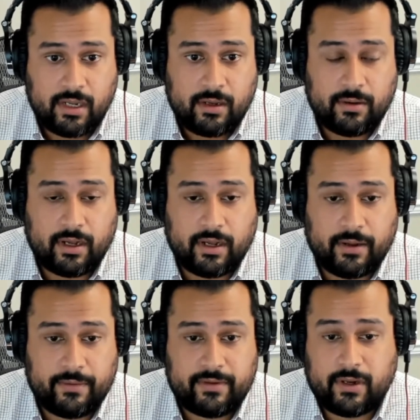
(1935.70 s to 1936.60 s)

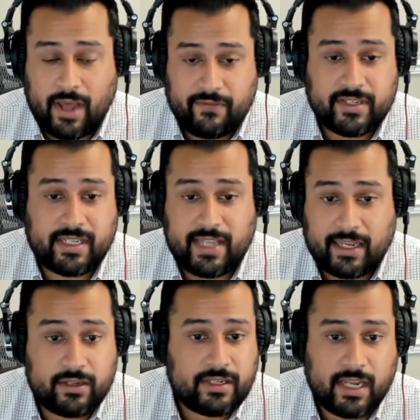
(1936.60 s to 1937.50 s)
Obviously
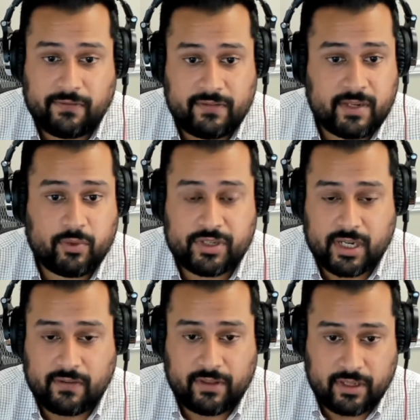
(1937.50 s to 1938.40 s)
they could take
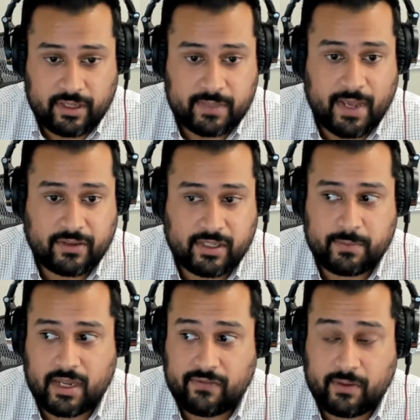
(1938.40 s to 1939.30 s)
50% of the spouse's
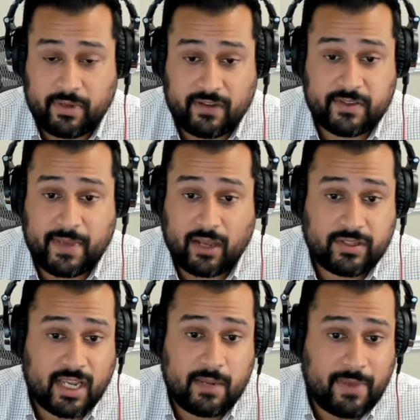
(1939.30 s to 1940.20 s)
benefit, but if
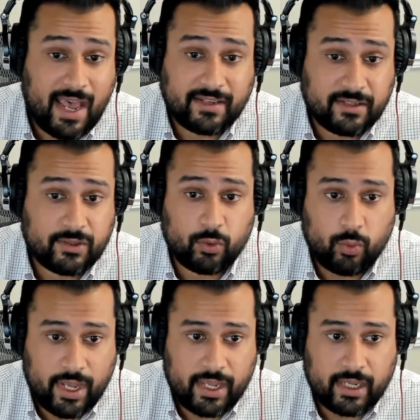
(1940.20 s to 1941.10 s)
spouse A passes
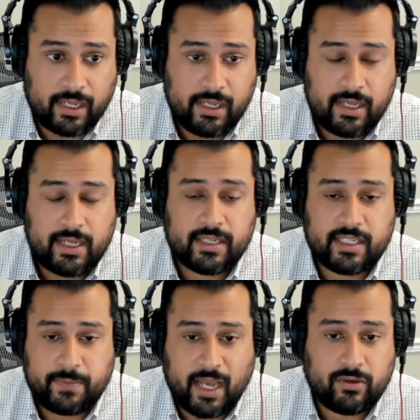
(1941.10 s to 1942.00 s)
away,
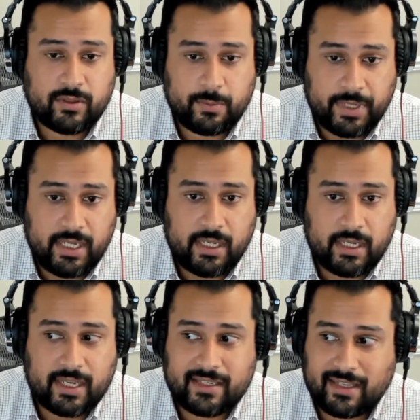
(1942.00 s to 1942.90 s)
spouse
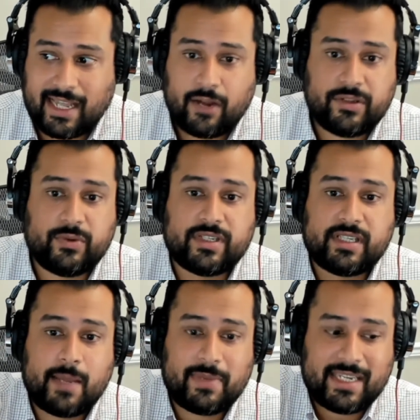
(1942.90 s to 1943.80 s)
B is allowed to
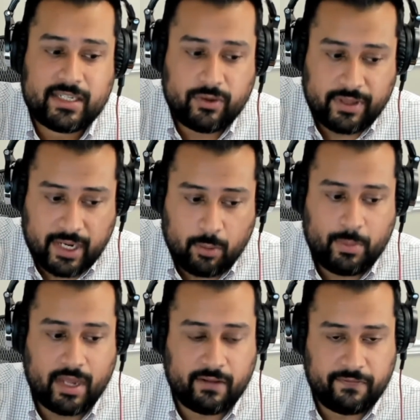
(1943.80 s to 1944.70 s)
step into their
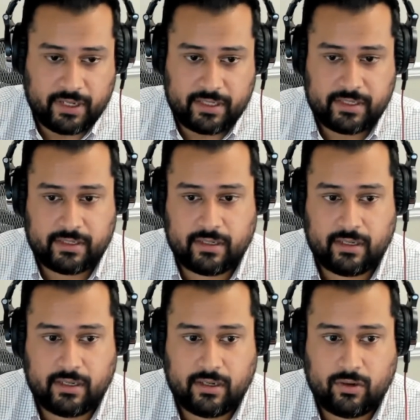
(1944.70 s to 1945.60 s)
benefits,
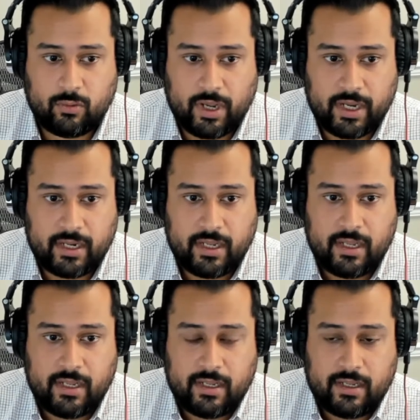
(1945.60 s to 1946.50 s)
right?
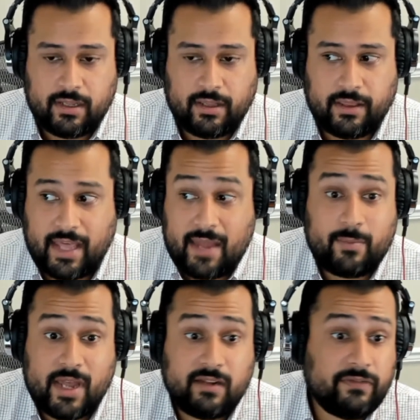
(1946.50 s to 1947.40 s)
That
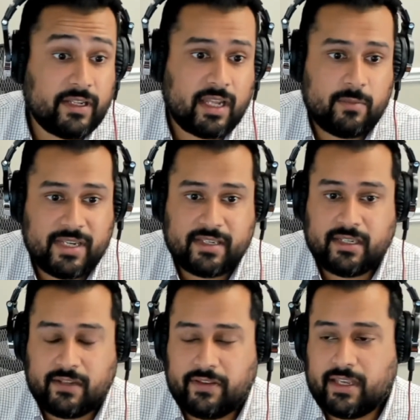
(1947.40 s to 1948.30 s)
benefit can be
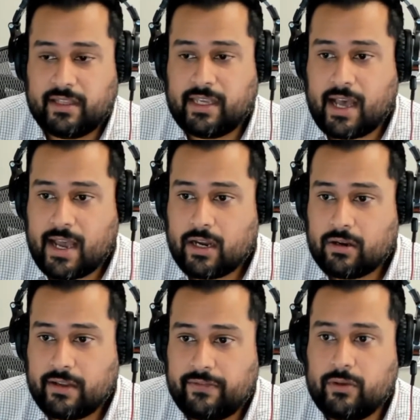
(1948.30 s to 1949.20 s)
significantly
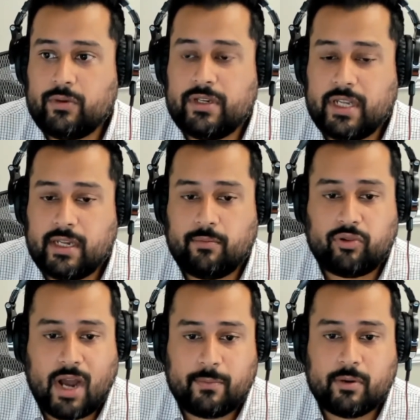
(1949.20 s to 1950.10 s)
higher if you did
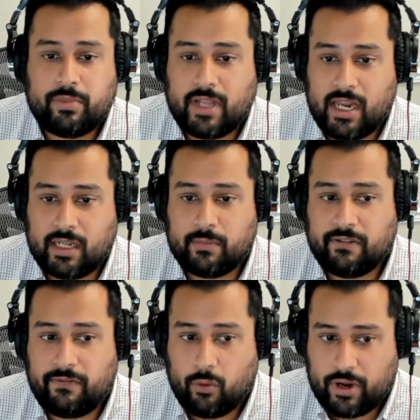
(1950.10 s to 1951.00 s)
proper planning
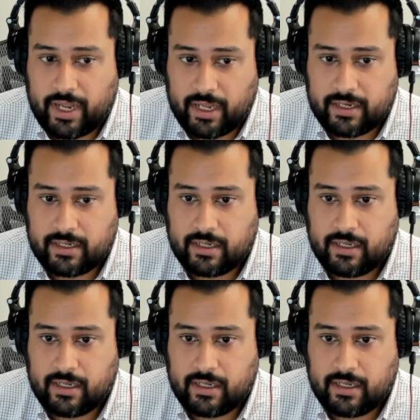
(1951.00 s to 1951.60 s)
beforehand.